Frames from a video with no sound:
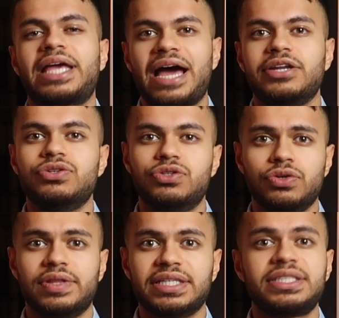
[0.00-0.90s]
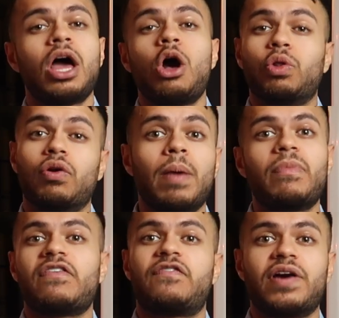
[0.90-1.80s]
can you do this? There are a
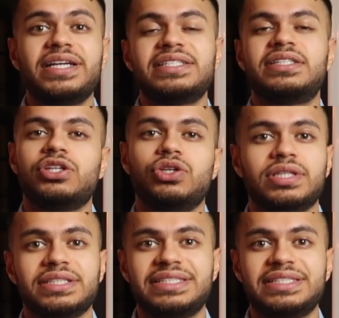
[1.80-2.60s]
number of phrases that you can